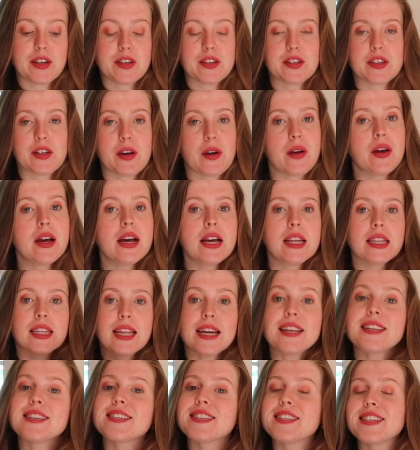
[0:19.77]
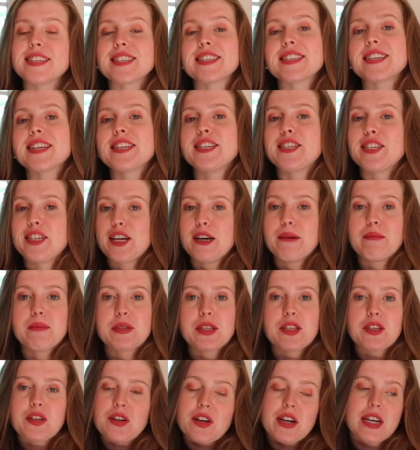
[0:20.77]
So let's just jump
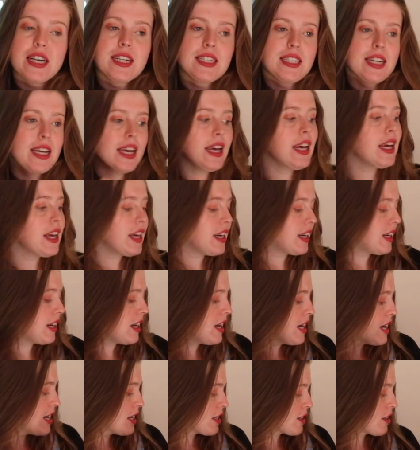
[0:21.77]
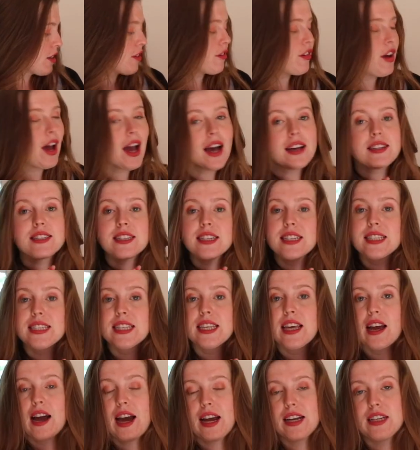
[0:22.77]
straight in. So the first is
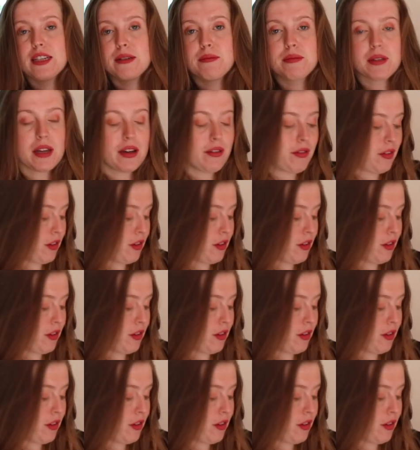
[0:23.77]
the items I've